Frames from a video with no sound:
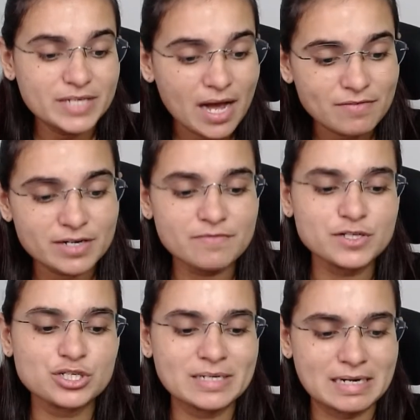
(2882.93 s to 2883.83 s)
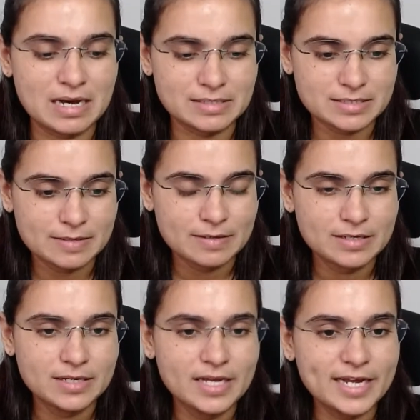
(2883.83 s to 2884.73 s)
have a revision class.
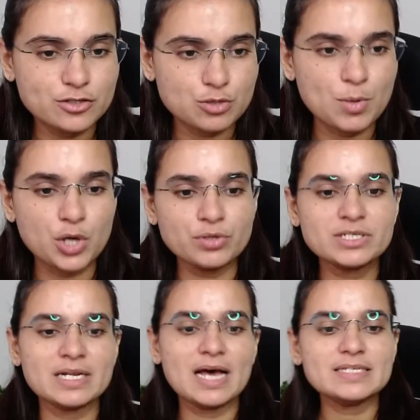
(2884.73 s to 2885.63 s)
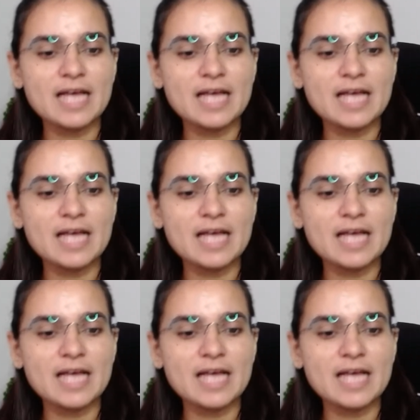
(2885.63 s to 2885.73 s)
In tomorrow's class,